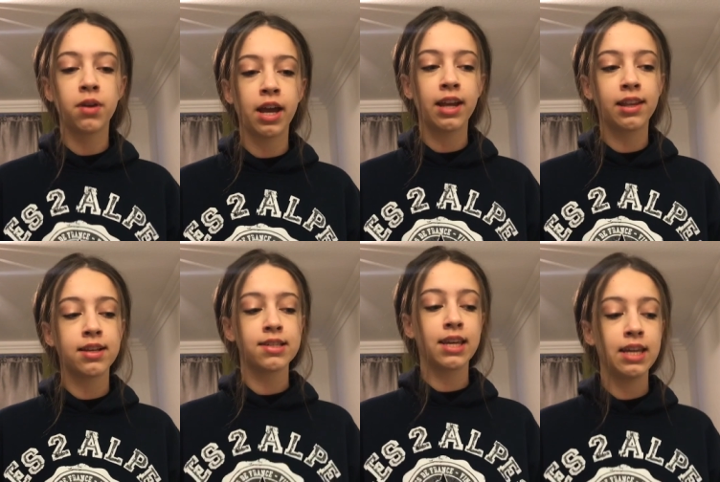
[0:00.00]
We're getting
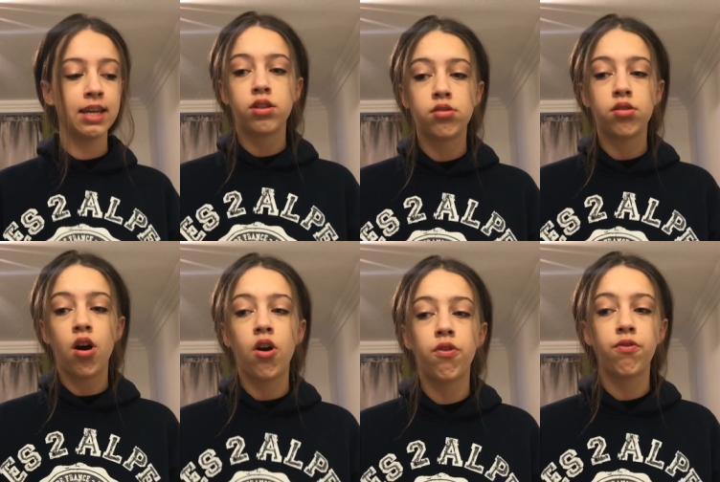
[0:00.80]
the ski
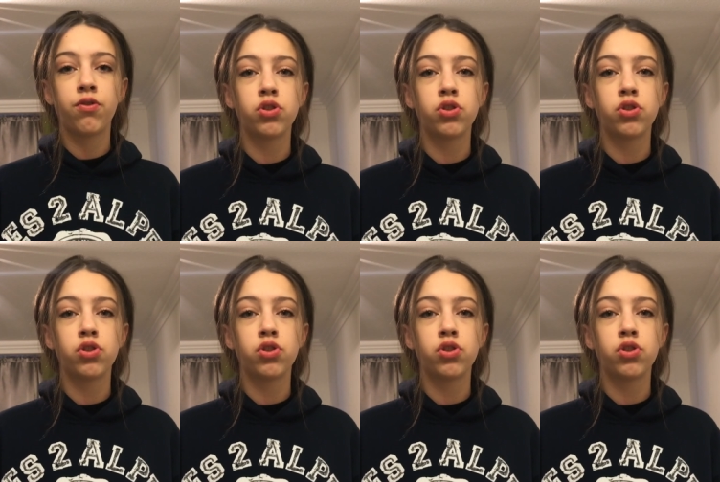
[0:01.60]
stuff.